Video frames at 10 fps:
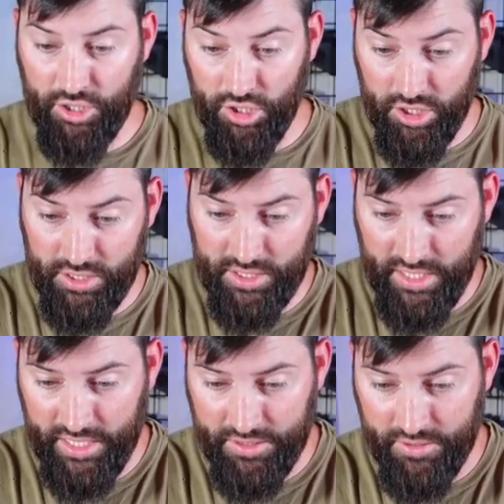it looks
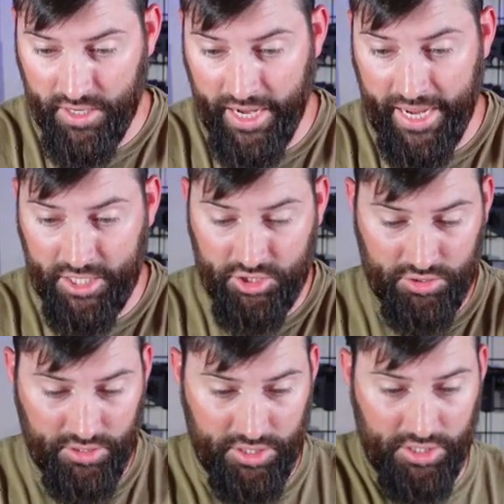like there are
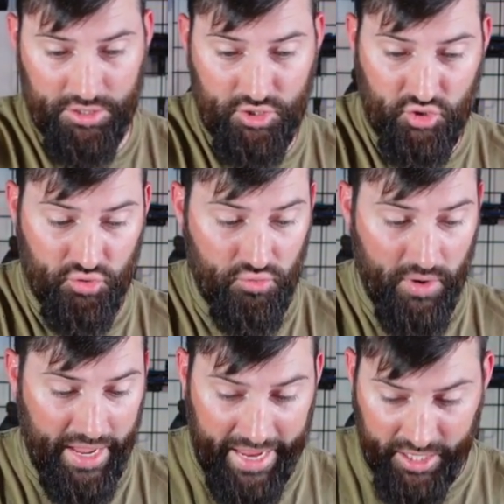actually
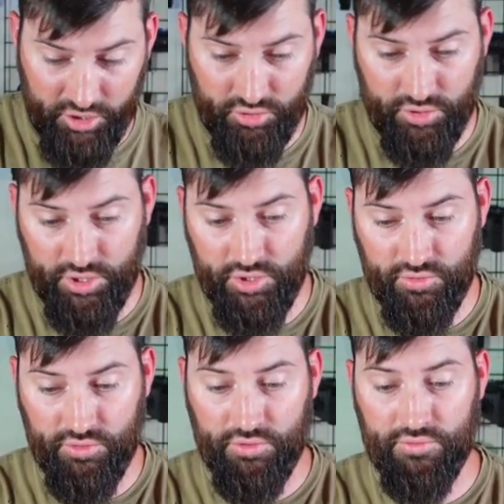two extra
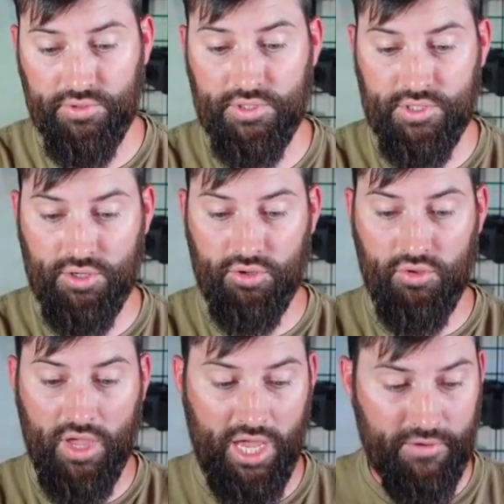screws. So
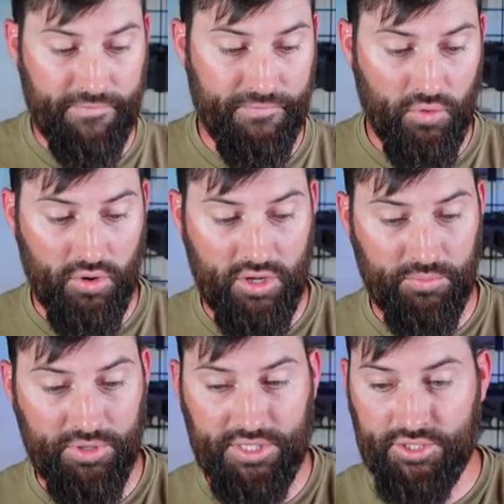you have four
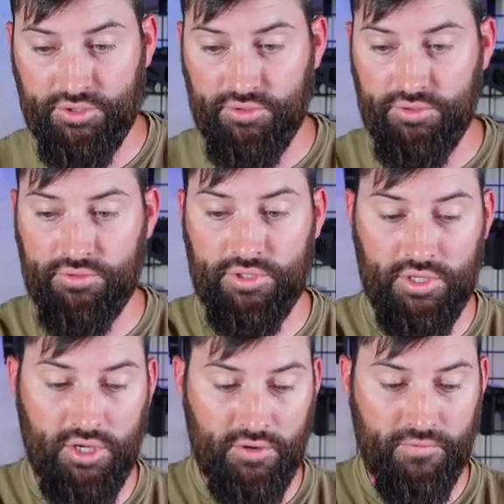complete screws
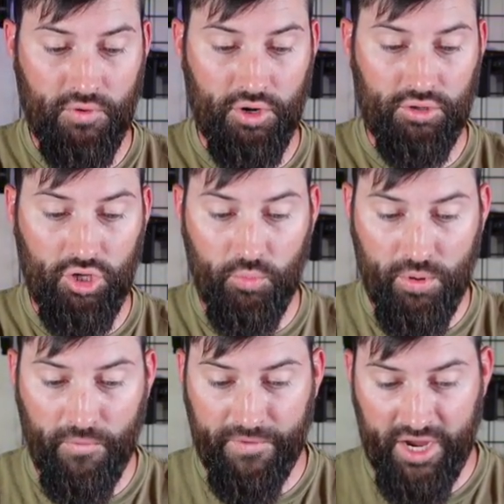for your low
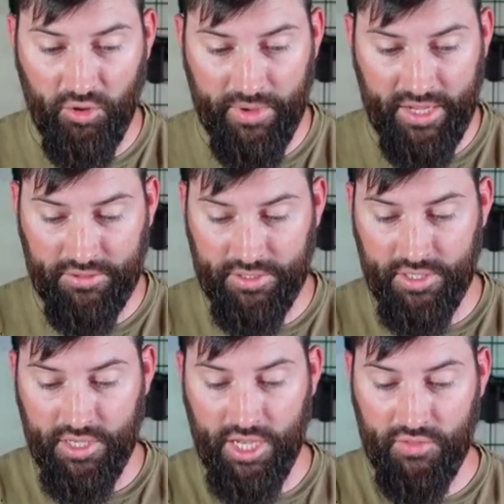profile mount
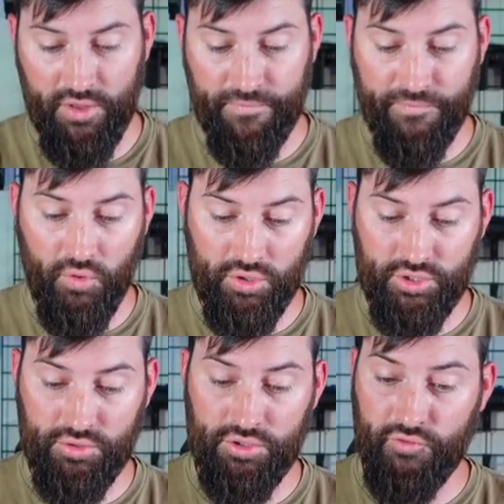and then four
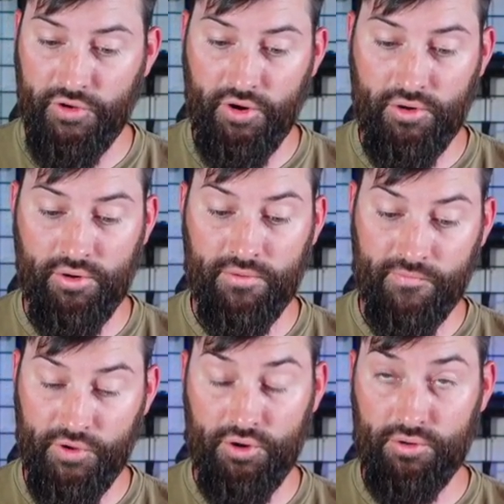screws for your
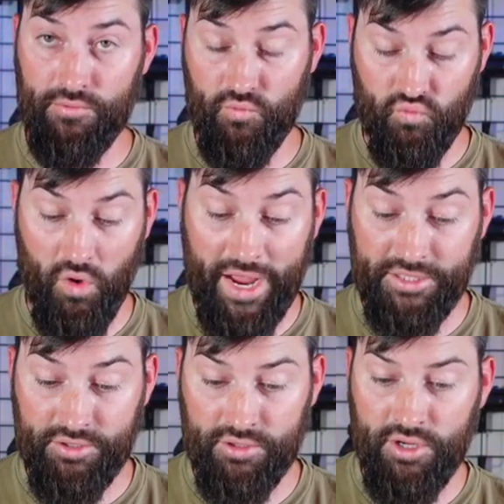for your
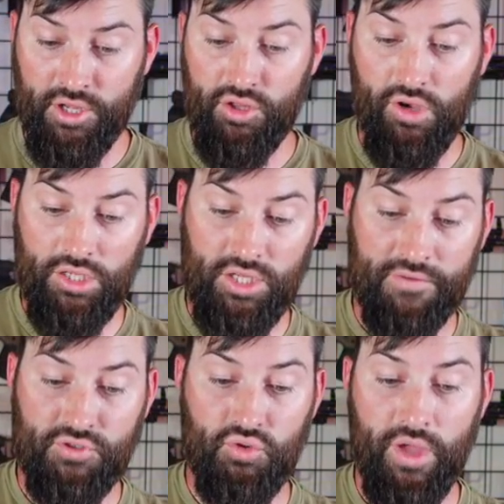riser. You also
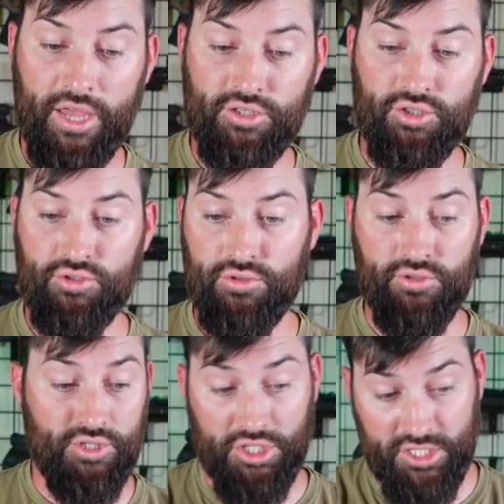have two extra
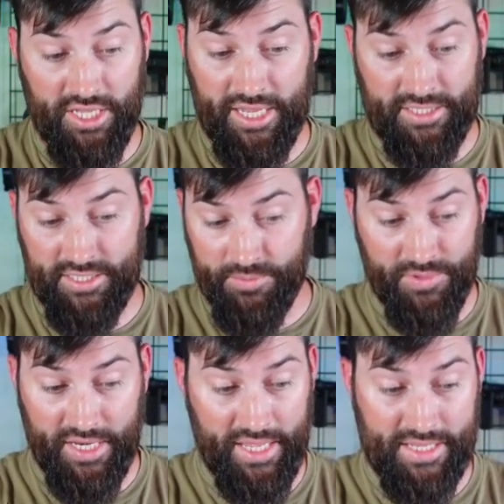screws just in case
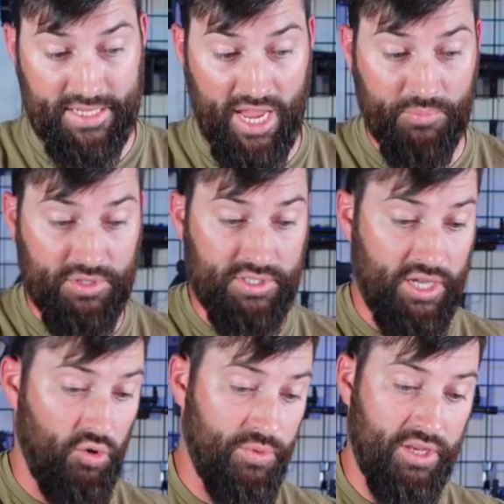something I guess happens.
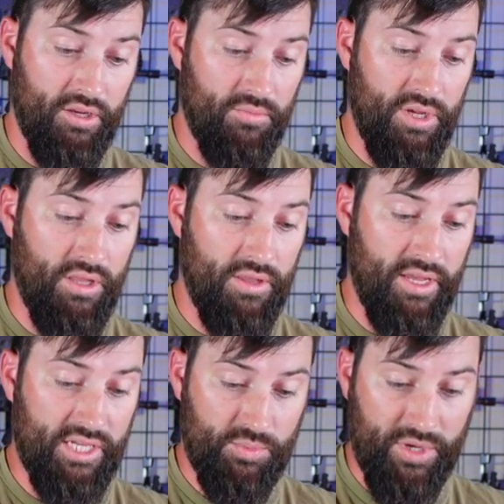I hope that doesn't mean that
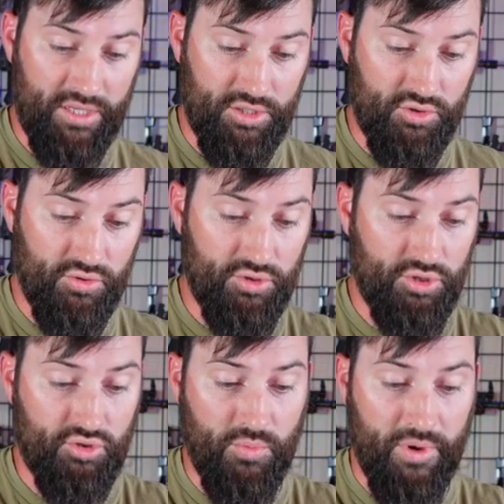they expect these screws
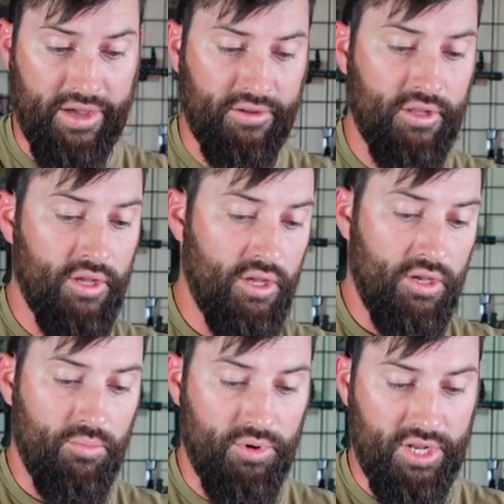to strip out,
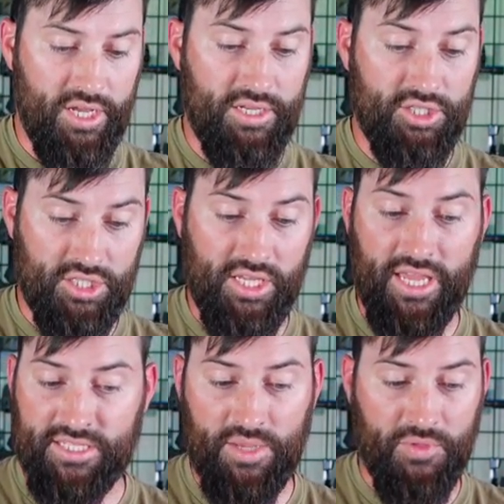but uh, just in
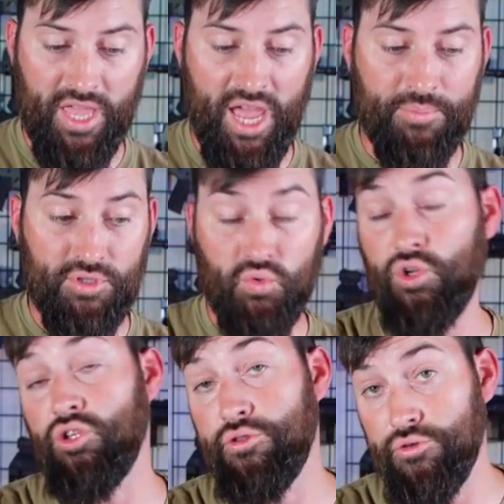case something happens
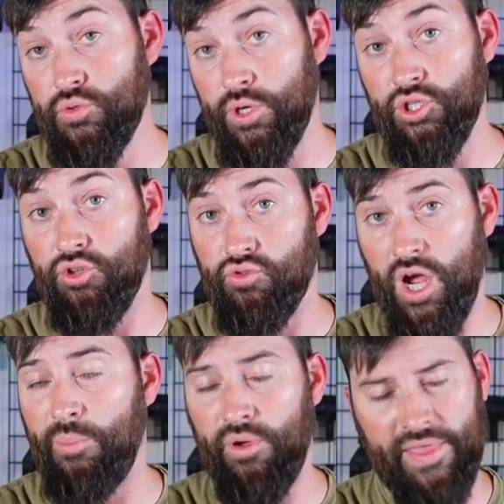or you lose one, you
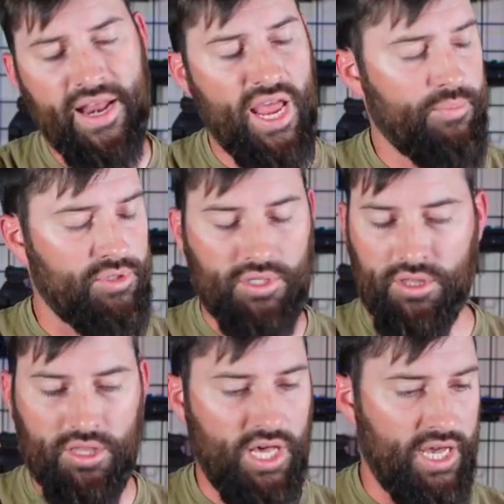drop one, that happens a
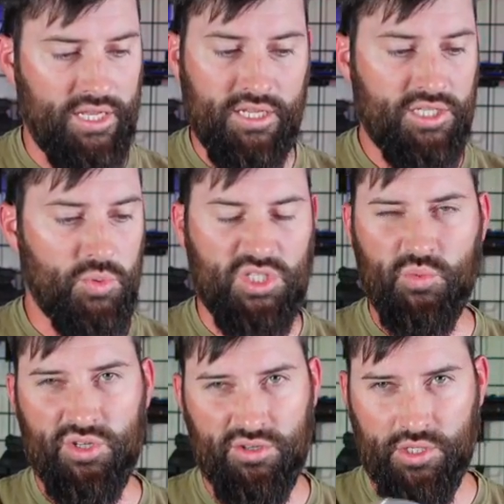lot,
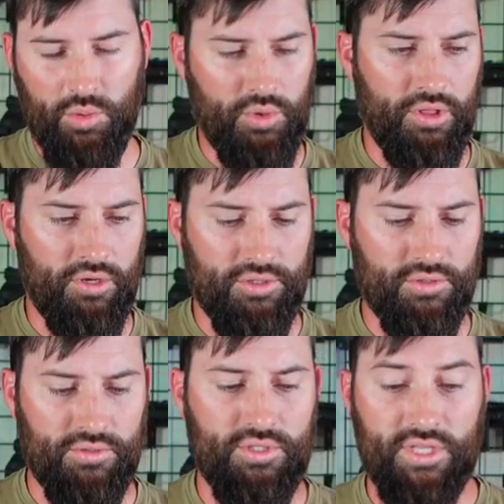especially when you're dealing with little
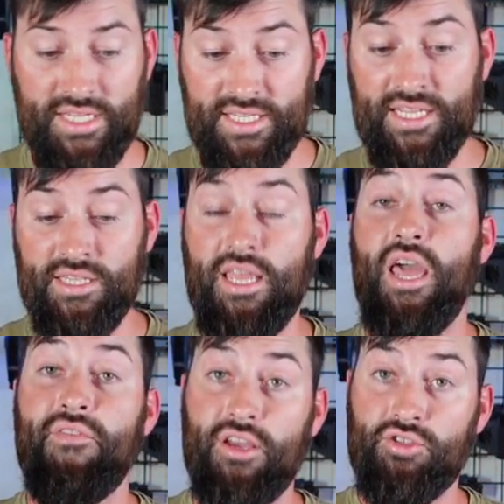screws. So that's nice they
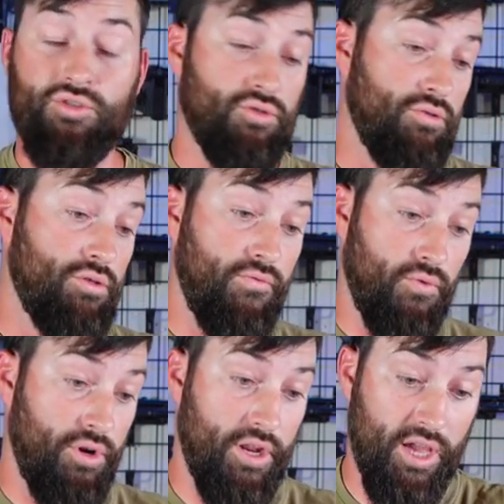have extra screws
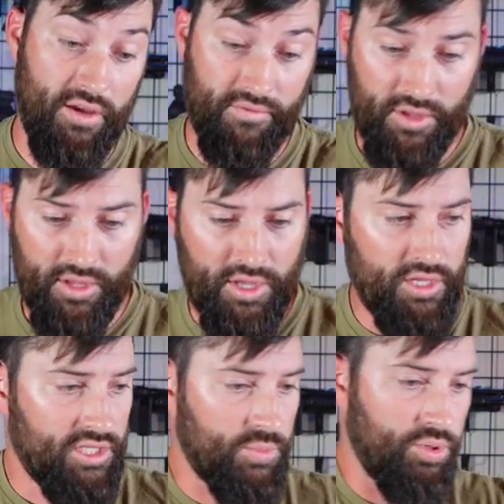for you to have.
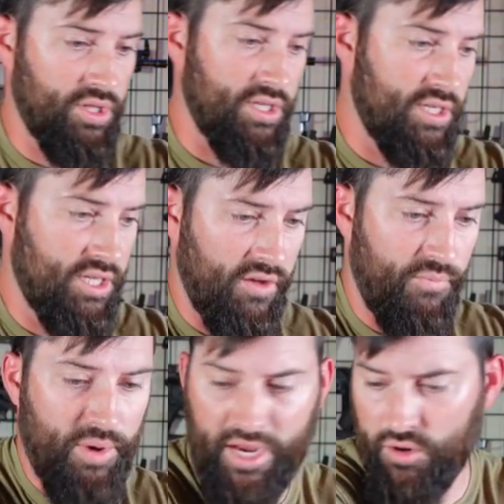So let's put this
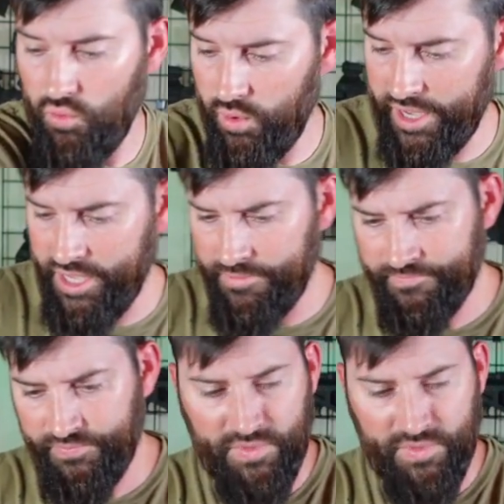stuff back away.